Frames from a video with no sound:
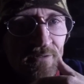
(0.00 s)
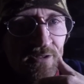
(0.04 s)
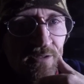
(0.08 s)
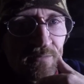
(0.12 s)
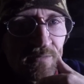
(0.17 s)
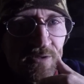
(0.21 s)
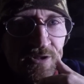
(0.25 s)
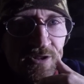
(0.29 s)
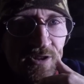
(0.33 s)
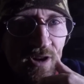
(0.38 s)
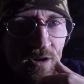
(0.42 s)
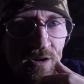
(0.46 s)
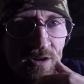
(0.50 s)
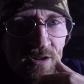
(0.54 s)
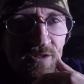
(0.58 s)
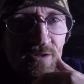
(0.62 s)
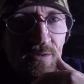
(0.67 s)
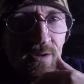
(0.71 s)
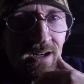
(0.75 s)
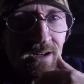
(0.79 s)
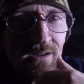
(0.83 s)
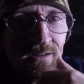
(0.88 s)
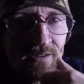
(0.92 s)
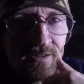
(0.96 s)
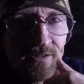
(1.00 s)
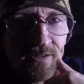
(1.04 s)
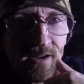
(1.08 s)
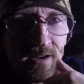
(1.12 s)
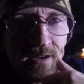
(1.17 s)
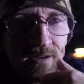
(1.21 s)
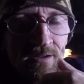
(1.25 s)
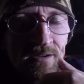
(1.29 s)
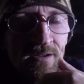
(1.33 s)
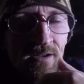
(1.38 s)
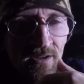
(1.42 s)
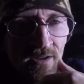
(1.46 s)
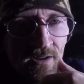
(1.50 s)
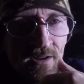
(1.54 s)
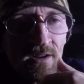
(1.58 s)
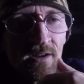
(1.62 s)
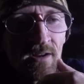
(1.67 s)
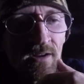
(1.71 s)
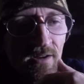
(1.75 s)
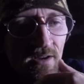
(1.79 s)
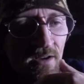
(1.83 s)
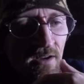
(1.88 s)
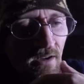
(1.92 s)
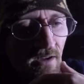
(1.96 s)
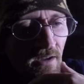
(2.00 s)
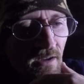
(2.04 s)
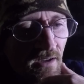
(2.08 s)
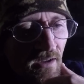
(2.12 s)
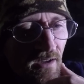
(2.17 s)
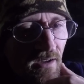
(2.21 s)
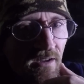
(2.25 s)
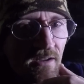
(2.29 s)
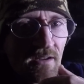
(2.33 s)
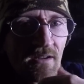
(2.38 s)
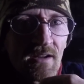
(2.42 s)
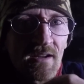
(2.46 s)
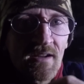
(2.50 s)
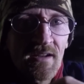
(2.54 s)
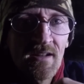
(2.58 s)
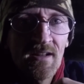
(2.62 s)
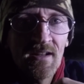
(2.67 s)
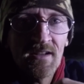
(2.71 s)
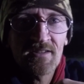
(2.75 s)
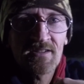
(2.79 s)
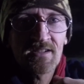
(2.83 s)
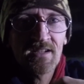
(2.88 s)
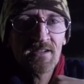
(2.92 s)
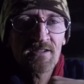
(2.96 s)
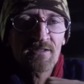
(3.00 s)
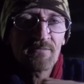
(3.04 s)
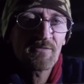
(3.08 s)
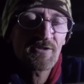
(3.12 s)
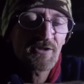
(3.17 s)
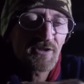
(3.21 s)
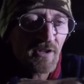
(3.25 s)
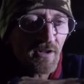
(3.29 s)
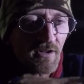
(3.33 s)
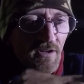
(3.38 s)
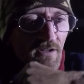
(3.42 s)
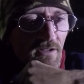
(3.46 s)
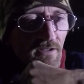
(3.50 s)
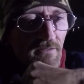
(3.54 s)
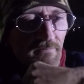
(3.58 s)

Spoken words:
some stock as well, so let's get some stock.